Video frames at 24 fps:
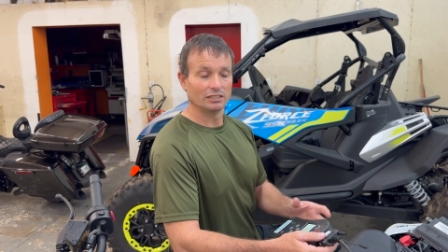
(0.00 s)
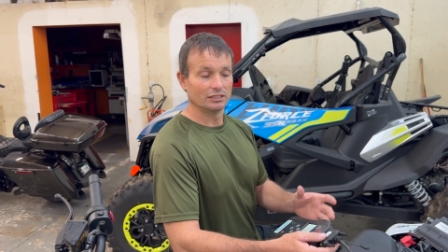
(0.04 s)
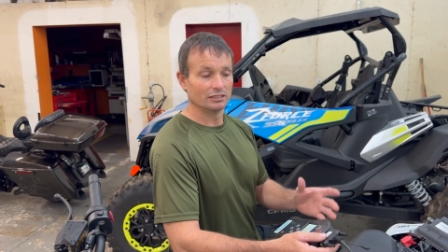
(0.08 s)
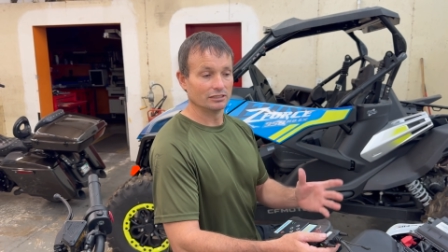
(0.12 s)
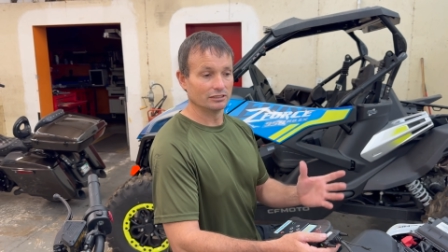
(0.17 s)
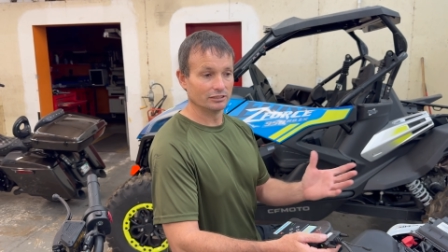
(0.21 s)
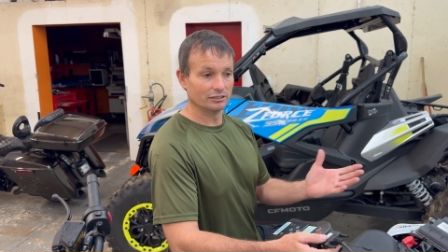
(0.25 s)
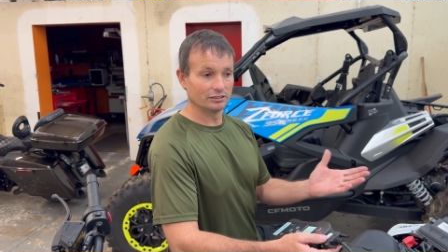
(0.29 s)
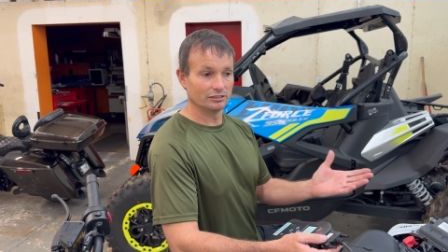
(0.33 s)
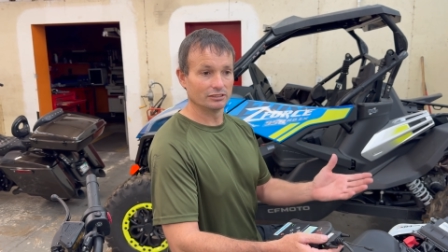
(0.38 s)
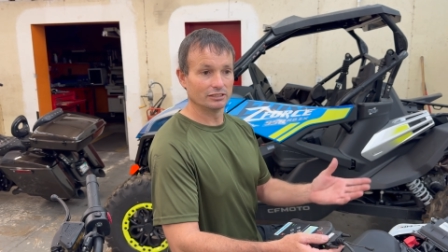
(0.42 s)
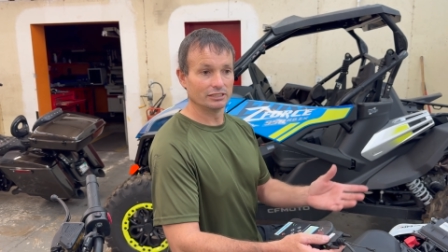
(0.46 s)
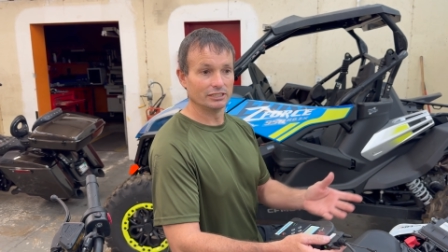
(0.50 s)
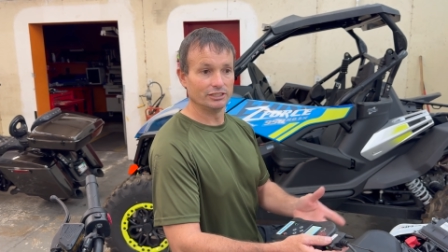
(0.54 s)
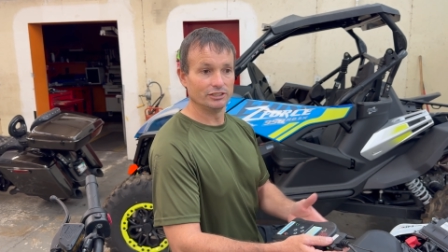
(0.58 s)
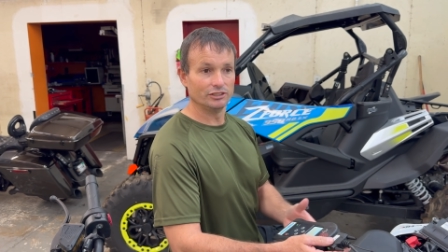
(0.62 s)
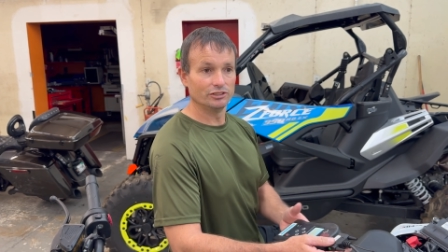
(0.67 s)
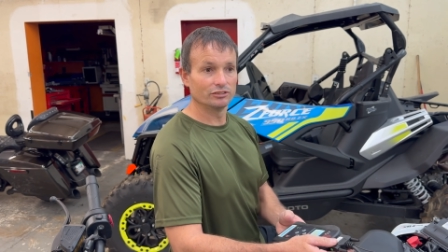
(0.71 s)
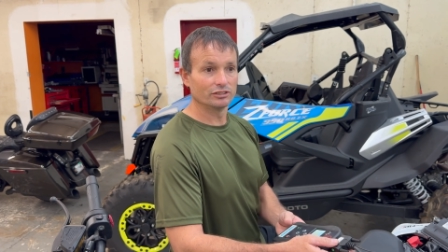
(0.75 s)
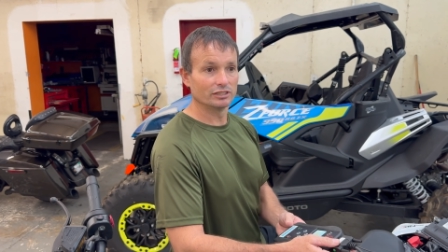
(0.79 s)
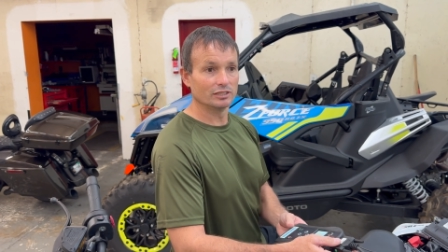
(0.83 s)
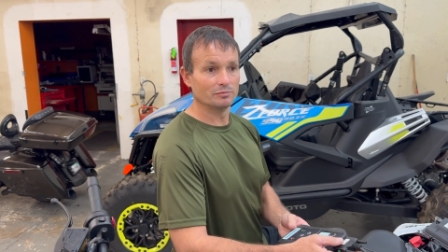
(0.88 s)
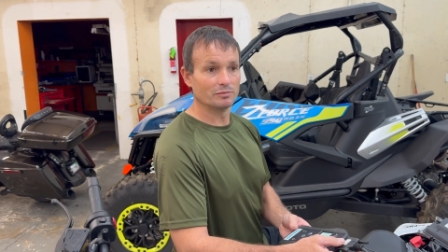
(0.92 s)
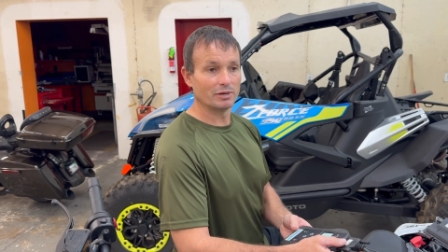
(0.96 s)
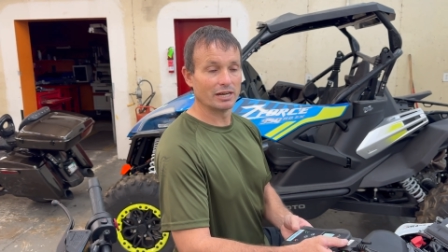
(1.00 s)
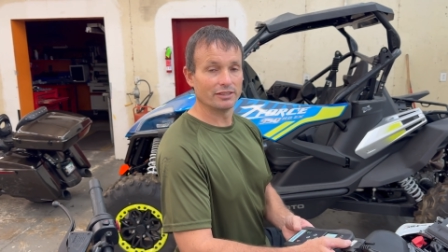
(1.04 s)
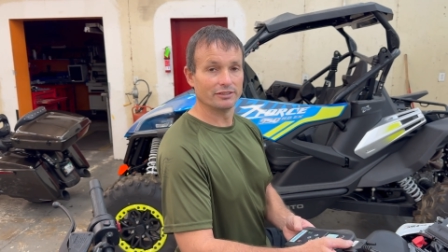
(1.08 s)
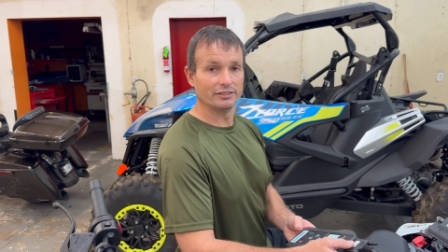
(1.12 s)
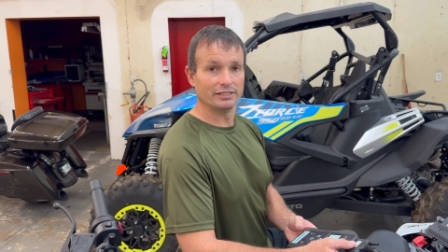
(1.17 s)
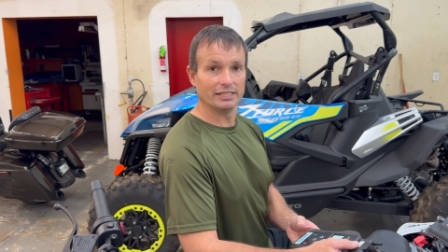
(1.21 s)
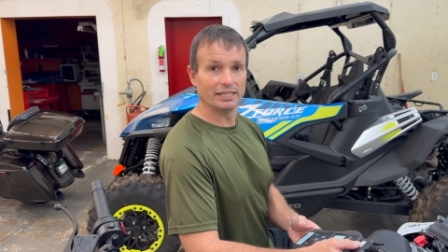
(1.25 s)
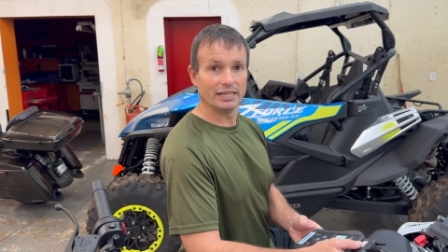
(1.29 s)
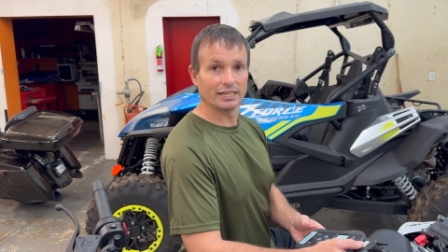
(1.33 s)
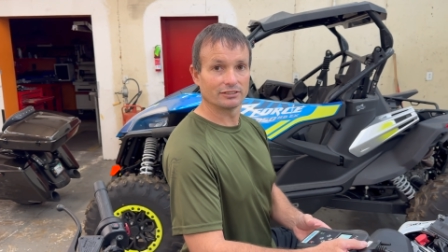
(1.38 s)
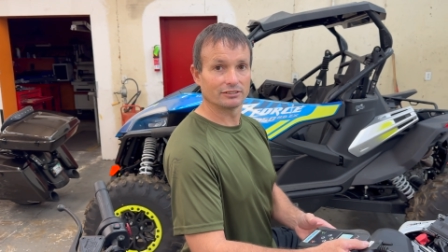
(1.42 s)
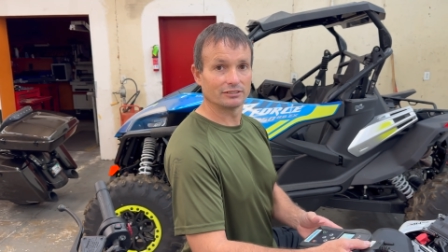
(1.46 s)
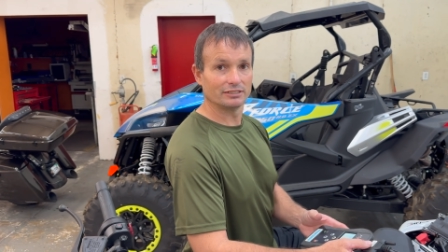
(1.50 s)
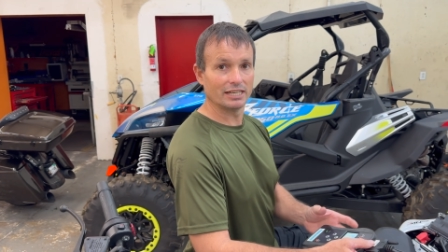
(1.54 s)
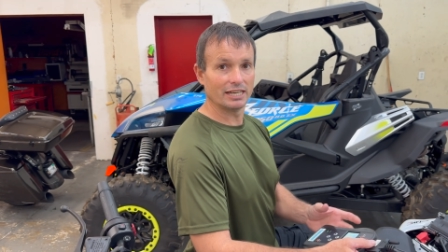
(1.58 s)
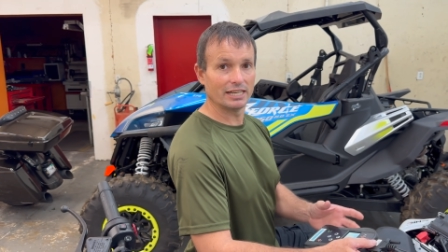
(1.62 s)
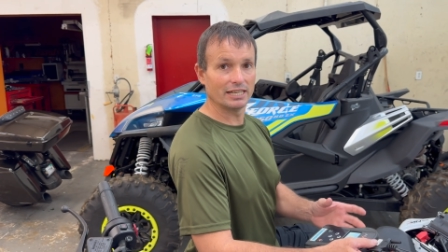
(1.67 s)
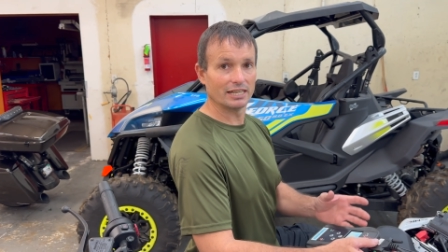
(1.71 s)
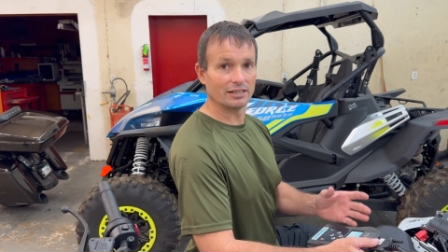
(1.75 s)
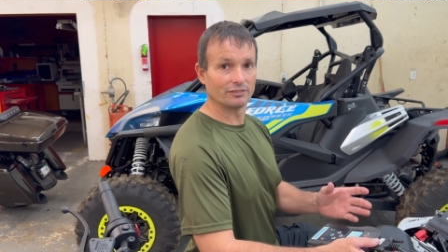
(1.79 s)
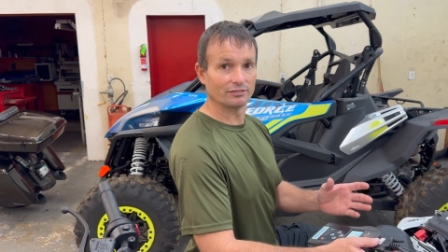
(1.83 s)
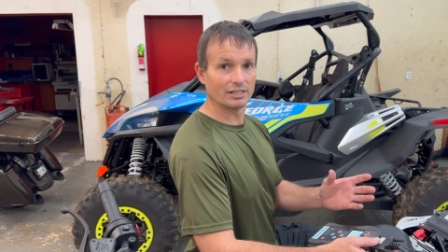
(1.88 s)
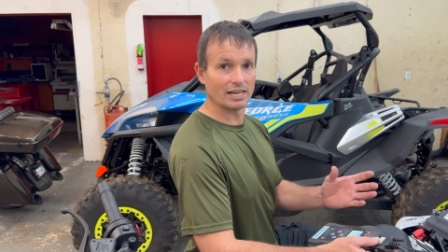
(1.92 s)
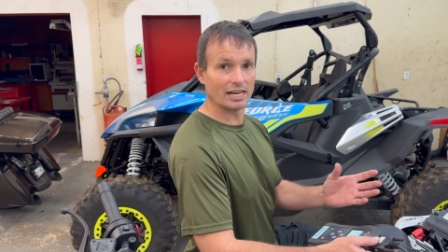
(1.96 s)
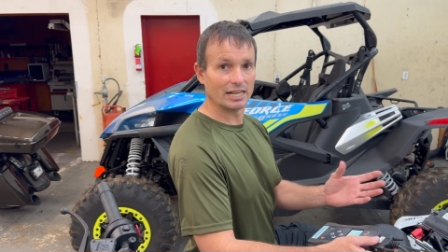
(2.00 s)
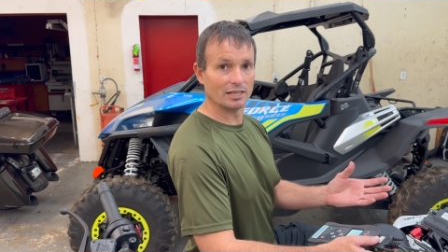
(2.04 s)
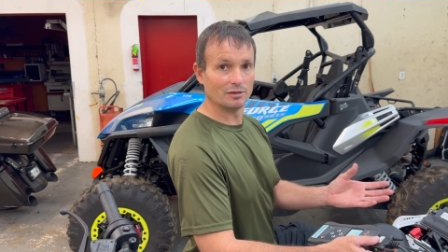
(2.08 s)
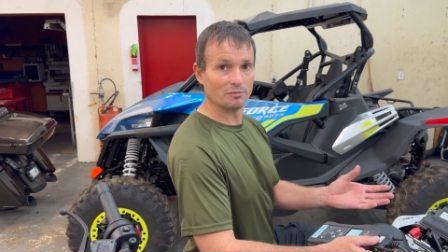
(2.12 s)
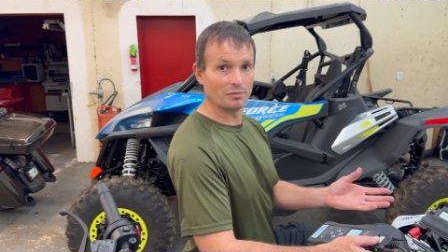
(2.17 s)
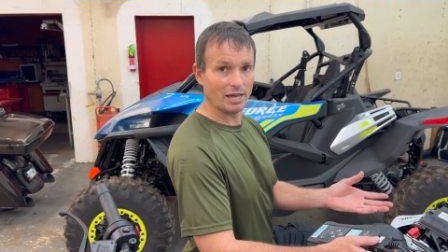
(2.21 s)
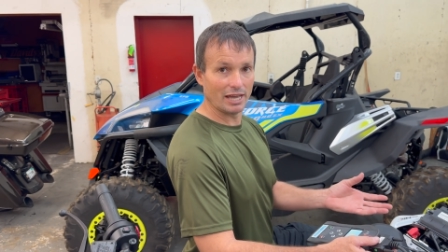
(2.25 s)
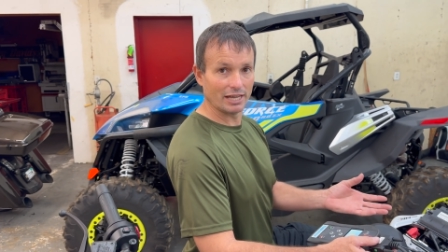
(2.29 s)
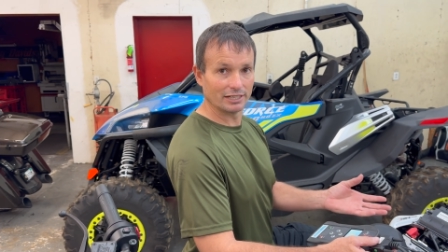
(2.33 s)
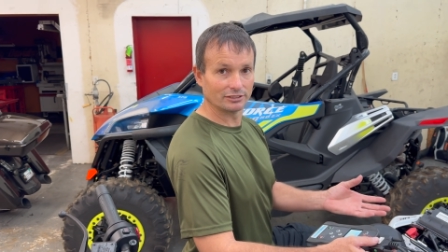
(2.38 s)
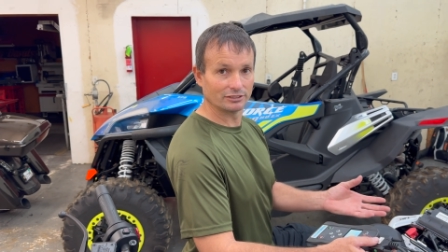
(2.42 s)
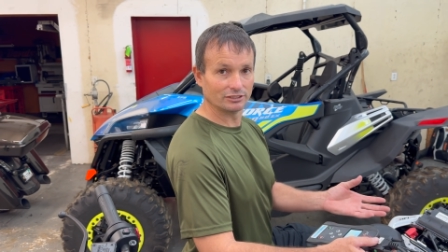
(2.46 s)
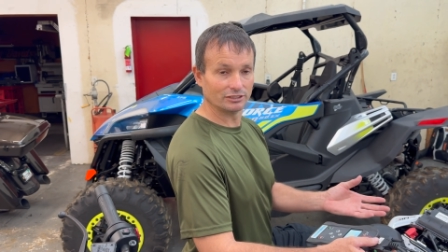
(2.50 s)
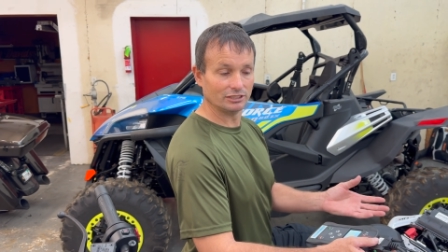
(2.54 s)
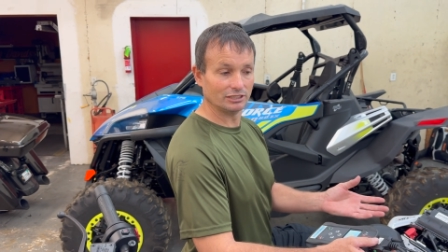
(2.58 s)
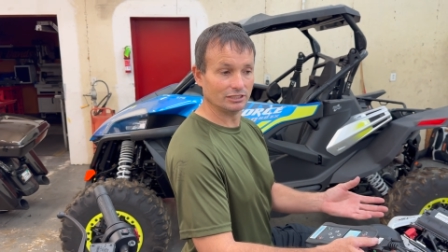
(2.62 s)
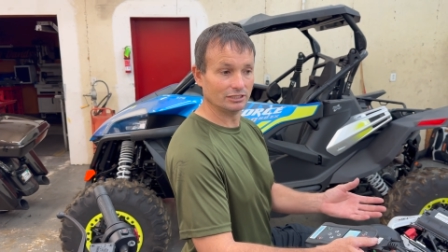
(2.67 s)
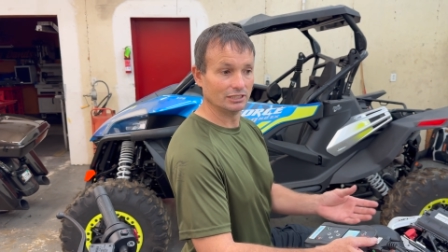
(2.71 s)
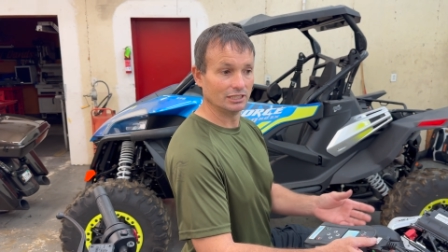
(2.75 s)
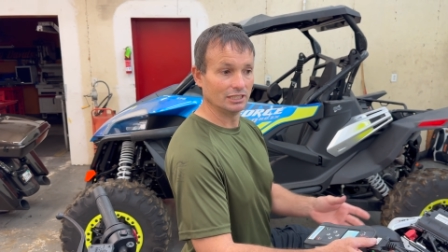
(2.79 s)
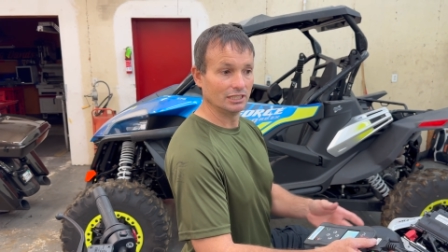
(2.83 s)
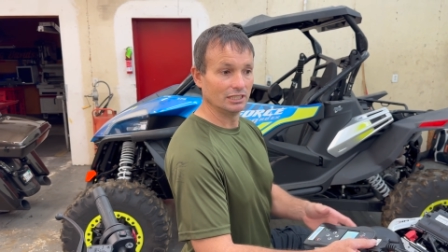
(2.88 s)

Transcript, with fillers: literally usually by the next day I've got it back to you.